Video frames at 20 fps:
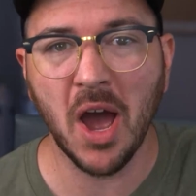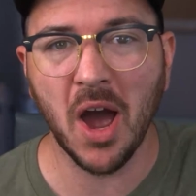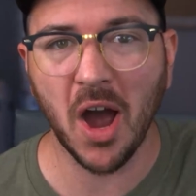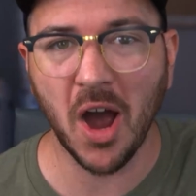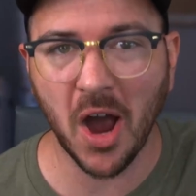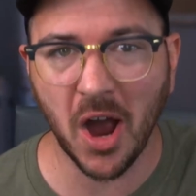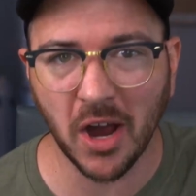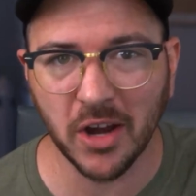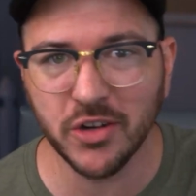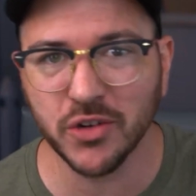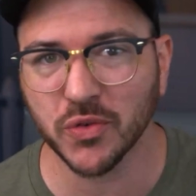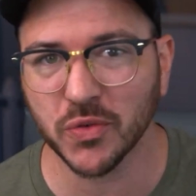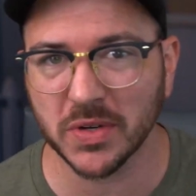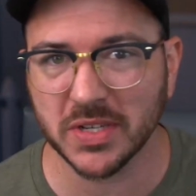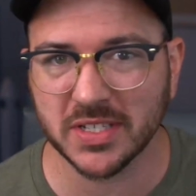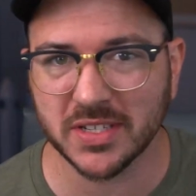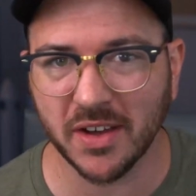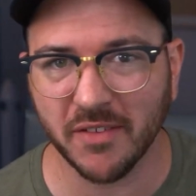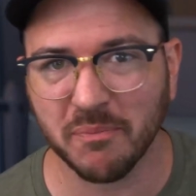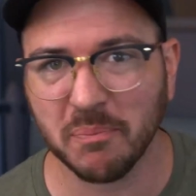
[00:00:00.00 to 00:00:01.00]

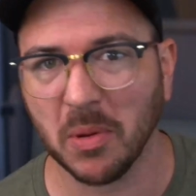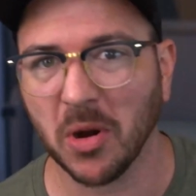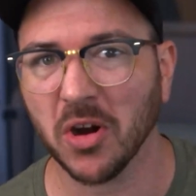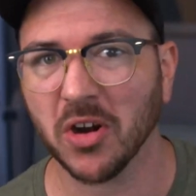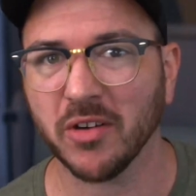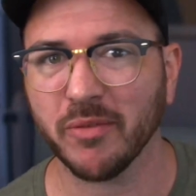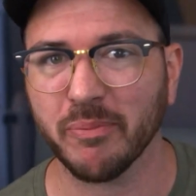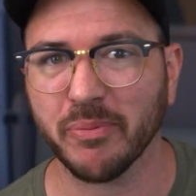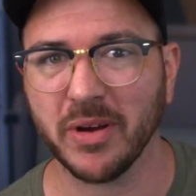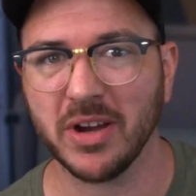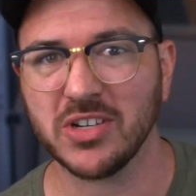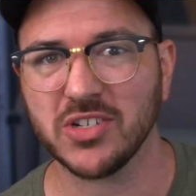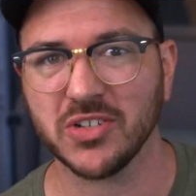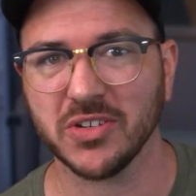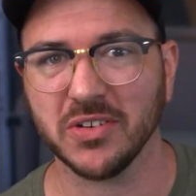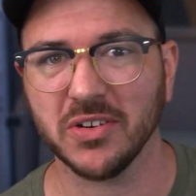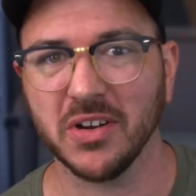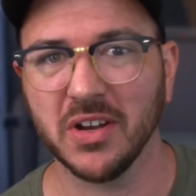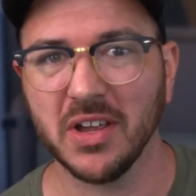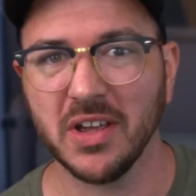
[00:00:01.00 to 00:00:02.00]
hundreds of bar of
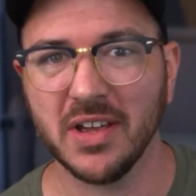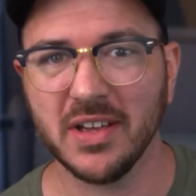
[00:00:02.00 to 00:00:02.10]
pressure